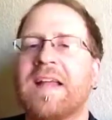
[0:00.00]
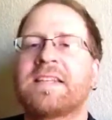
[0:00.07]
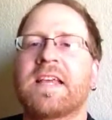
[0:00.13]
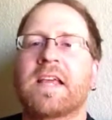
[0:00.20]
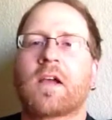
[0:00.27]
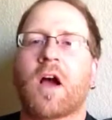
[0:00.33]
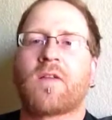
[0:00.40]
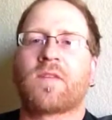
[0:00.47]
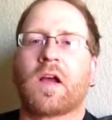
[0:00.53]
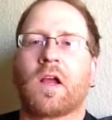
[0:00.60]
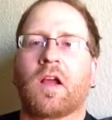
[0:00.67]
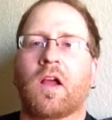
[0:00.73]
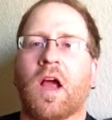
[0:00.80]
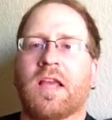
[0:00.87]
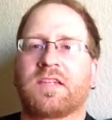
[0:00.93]
take off.
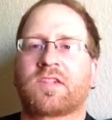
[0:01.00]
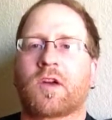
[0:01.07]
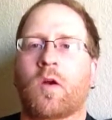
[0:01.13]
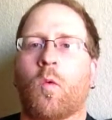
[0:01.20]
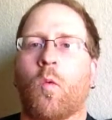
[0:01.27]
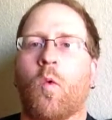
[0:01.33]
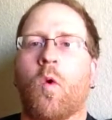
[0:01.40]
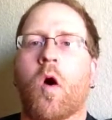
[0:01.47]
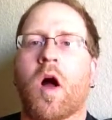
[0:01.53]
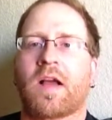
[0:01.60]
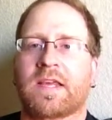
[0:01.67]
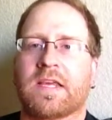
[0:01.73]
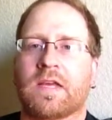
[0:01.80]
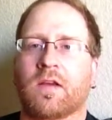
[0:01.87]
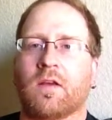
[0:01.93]
I start
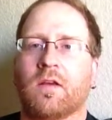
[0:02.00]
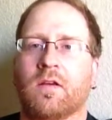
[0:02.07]
walking